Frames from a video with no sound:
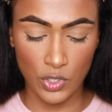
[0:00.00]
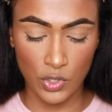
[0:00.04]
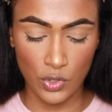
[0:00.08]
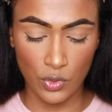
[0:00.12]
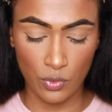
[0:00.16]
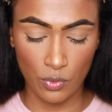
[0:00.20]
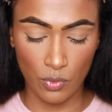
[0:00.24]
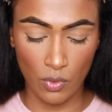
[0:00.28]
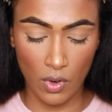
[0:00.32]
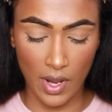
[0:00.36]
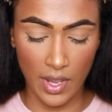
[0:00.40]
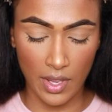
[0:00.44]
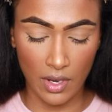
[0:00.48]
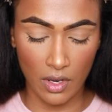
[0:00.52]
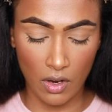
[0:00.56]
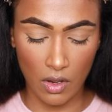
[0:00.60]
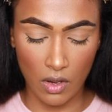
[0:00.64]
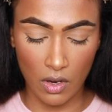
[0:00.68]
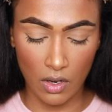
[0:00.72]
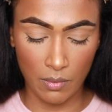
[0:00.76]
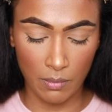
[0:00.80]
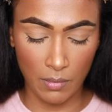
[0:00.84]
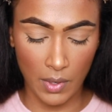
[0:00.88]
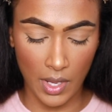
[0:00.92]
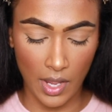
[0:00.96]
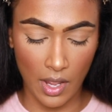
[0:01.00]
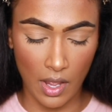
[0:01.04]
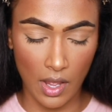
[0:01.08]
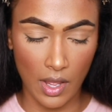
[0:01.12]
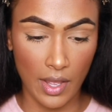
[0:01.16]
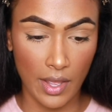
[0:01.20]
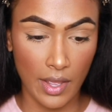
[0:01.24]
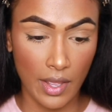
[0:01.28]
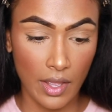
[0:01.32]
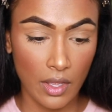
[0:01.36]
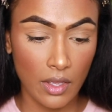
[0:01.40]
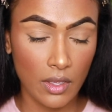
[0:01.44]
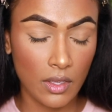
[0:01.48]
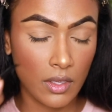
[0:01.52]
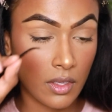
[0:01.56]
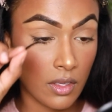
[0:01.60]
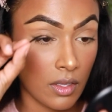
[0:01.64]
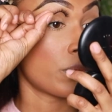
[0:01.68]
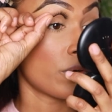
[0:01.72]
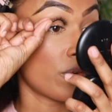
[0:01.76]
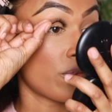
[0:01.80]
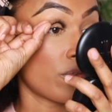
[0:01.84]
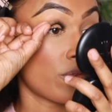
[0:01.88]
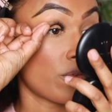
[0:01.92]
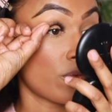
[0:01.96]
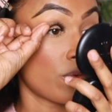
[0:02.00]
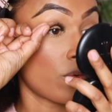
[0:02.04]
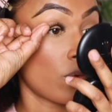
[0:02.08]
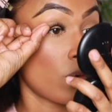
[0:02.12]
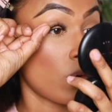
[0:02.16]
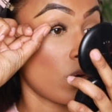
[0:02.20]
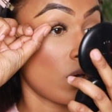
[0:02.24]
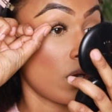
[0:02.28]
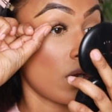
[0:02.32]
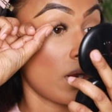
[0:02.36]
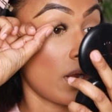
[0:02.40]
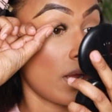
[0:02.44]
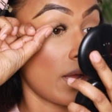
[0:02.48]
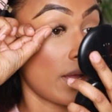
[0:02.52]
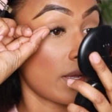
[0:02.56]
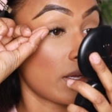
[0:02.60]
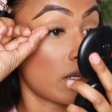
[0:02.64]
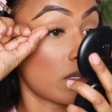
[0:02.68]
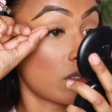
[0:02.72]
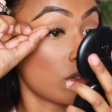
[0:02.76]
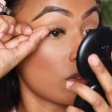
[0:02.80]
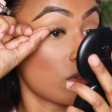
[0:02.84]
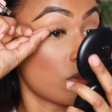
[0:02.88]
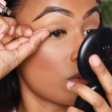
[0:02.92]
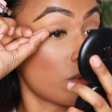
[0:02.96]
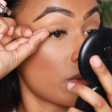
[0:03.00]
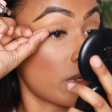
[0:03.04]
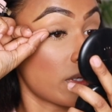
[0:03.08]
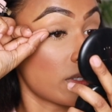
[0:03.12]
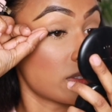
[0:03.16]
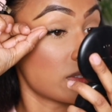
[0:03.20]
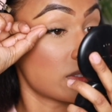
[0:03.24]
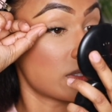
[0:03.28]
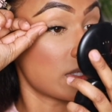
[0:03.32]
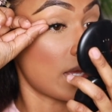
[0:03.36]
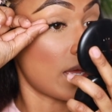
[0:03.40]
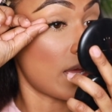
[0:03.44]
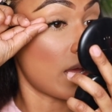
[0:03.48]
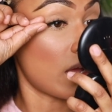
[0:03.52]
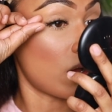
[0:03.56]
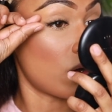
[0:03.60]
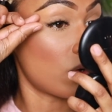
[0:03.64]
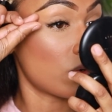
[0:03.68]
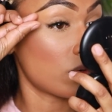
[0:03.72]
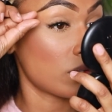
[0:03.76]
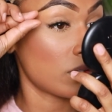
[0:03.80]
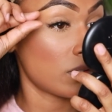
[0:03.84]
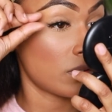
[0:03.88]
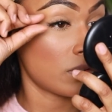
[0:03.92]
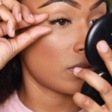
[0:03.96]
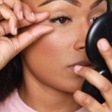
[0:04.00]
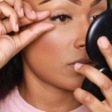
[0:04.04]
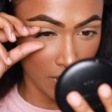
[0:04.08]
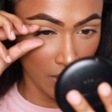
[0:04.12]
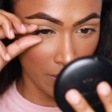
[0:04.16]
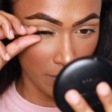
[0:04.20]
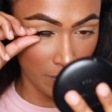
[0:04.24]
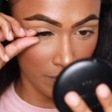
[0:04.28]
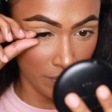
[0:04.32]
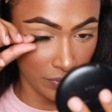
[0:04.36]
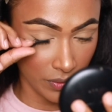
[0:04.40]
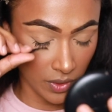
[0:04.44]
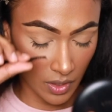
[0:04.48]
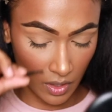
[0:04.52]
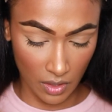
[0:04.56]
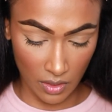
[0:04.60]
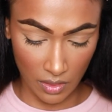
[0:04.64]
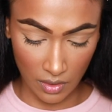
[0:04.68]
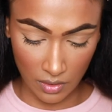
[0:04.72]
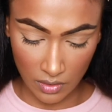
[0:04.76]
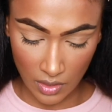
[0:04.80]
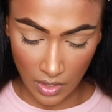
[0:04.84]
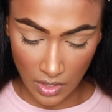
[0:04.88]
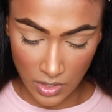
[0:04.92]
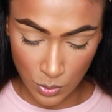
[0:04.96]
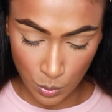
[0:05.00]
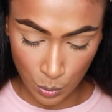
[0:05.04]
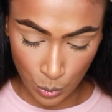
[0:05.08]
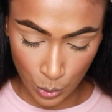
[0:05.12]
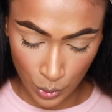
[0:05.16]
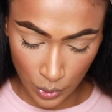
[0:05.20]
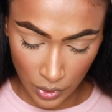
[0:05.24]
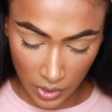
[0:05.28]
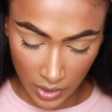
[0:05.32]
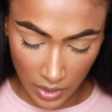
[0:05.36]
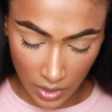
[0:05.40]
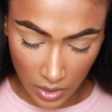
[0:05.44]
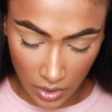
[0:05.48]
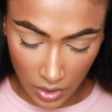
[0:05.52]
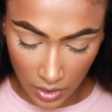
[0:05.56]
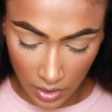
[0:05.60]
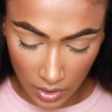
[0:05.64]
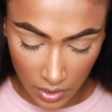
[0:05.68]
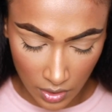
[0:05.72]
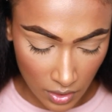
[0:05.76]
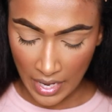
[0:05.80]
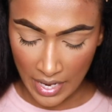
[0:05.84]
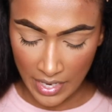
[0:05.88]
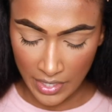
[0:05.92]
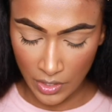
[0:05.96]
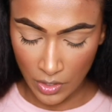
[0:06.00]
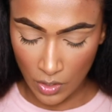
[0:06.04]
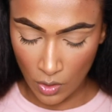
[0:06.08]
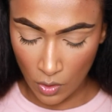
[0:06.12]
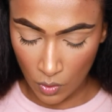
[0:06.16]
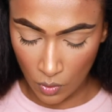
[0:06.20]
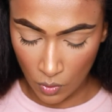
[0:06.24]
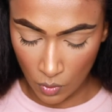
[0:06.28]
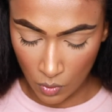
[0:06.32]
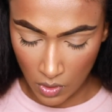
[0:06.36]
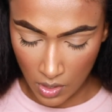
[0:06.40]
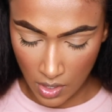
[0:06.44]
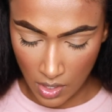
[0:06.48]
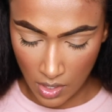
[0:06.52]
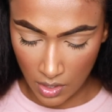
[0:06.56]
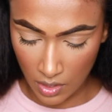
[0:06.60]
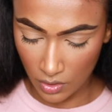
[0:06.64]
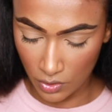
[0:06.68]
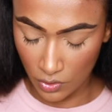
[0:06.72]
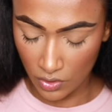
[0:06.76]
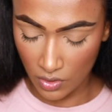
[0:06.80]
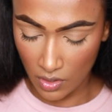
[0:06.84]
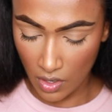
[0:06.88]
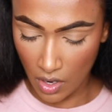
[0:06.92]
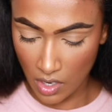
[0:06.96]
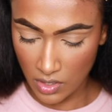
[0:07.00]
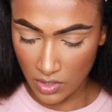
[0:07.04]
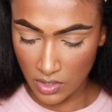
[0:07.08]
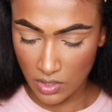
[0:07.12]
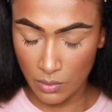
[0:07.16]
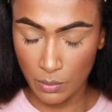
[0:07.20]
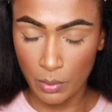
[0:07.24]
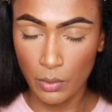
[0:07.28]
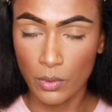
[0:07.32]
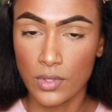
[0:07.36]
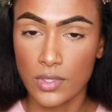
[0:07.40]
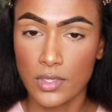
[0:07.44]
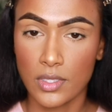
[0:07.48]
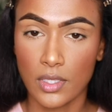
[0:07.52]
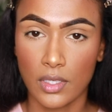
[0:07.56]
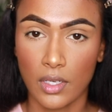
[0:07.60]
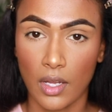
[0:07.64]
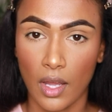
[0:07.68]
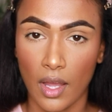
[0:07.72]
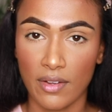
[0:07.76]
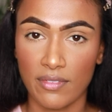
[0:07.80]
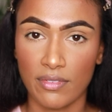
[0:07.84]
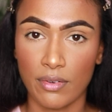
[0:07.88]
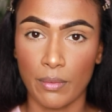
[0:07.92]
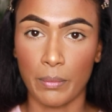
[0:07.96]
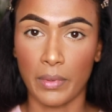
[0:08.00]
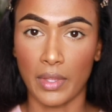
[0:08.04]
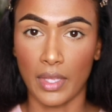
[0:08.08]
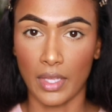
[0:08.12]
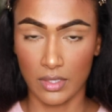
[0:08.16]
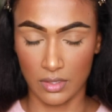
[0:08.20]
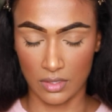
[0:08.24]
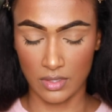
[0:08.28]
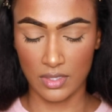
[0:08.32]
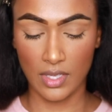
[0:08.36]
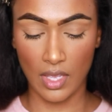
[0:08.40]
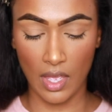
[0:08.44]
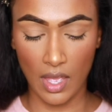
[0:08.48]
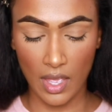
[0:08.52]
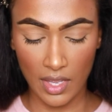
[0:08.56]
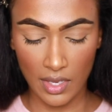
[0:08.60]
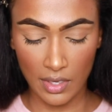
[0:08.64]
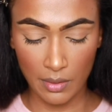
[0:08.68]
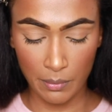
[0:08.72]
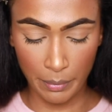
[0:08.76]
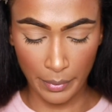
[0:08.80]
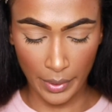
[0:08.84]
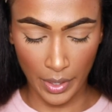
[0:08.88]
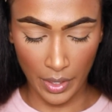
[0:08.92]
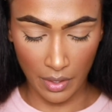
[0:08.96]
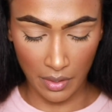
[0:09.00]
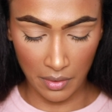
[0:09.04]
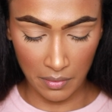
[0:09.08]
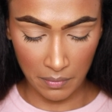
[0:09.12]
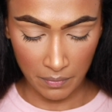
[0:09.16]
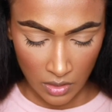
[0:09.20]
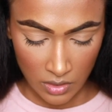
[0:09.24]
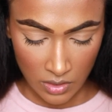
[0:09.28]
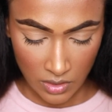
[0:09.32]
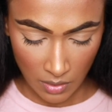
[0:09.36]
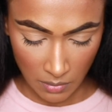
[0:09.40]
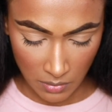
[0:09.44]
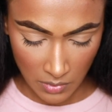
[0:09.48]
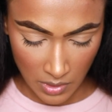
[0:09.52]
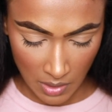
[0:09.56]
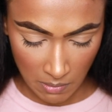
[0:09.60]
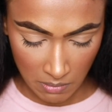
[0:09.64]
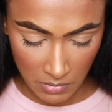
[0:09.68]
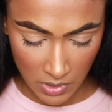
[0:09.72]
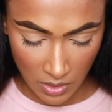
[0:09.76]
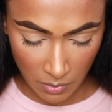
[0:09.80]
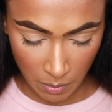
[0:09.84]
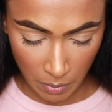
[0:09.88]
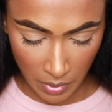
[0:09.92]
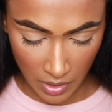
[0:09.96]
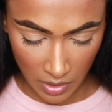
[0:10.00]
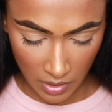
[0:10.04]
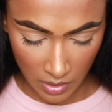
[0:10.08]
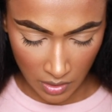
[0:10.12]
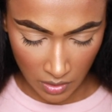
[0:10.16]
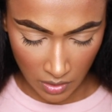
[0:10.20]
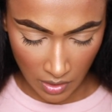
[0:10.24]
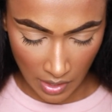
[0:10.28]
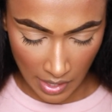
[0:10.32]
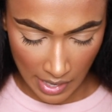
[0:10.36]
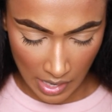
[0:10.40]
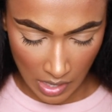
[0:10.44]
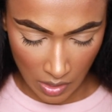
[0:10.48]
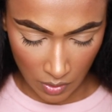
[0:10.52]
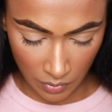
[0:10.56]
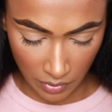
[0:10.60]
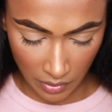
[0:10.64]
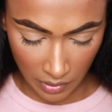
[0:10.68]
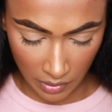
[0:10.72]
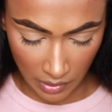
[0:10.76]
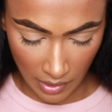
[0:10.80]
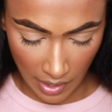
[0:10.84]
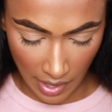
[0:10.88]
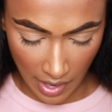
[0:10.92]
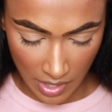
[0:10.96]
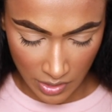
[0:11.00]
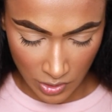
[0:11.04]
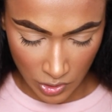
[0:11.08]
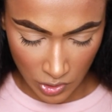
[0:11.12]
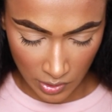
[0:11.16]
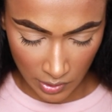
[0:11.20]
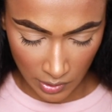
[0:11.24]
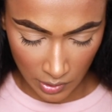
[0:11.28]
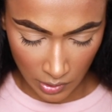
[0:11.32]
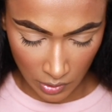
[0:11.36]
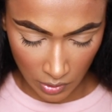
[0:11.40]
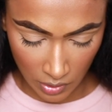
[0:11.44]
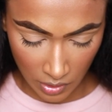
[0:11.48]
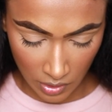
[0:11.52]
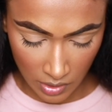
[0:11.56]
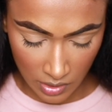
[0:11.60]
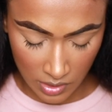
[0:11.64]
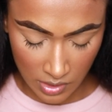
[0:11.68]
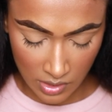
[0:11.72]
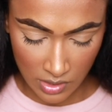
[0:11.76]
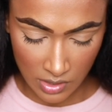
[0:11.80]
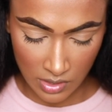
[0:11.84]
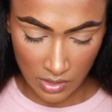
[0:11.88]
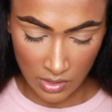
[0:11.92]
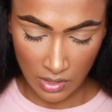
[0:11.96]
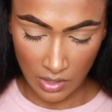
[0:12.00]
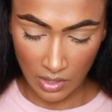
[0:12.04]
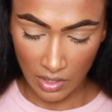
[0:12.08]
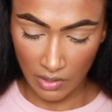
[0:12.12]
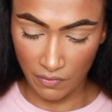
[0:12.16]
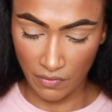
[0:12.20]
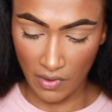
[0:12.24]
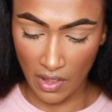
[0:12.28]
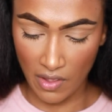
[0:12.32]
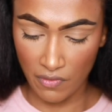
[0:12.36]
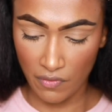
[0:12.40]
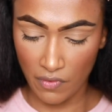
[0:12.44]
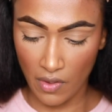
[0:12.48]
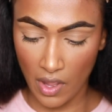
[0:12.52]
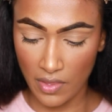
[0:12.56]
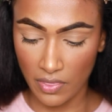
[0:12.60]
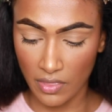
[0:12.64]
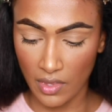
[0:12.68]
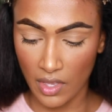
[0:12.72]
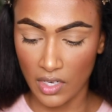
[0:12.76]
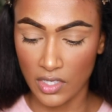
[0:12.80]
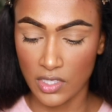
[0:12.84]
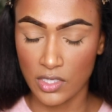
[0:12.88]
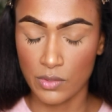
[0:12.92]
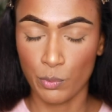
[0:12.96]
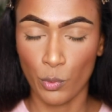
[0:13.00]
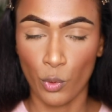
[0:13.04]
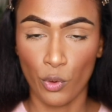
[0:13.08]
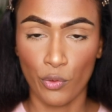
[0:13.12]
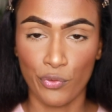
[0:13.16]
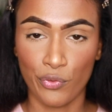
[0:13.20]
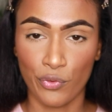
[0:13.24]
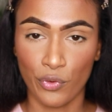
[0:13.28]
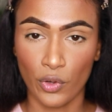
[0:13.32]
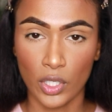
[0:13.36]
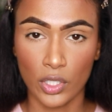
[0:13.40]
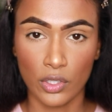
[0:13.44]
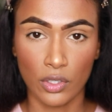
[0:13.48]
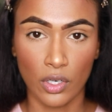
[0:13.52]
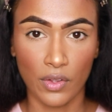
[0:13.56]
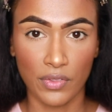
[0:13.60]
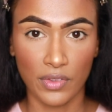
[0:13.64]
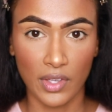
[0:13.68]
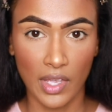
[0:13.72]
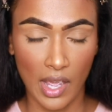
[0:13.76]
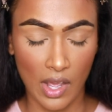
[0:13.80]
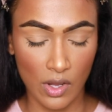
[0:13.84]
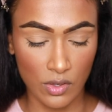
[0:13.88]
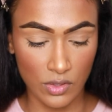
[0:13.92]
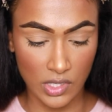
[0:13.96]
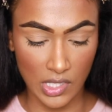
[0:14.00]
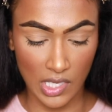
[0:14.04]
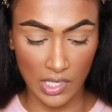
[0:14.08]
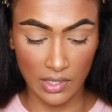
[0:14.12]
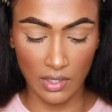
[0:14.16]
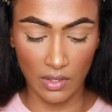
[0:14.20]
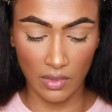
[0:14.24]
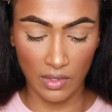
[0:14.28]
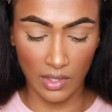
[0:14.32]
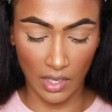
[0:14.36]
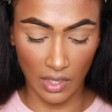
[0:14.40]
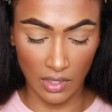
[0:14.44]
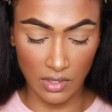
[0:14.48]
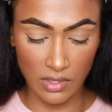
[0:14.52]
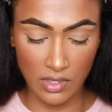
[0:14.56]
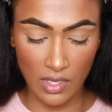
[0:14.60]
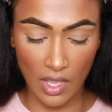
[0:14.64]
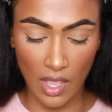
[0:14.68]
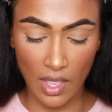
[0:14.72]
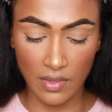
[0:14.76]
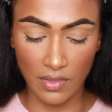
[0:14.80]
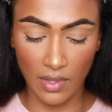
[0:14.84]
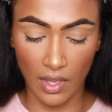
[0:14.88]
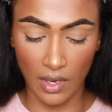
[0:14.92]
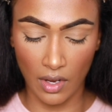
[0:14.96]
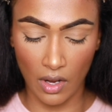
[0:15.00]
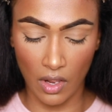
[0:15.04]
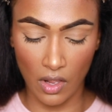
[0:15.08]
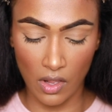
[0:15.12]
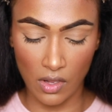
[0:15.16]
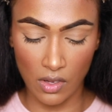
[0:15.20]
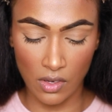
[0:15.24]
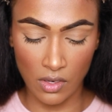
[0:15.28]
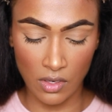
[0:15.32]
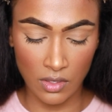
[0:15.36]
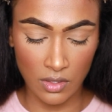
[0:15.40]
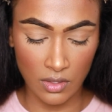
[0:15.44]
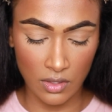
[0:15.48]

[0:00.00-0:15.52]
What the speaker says: try it on my eye before I glue it down. Yep. I think that's pretty good. I know you're not supposed to cut from the inside, but sometimes depending on how the lash looks, if I find that it's more fuller on the outside than the inside, then I'll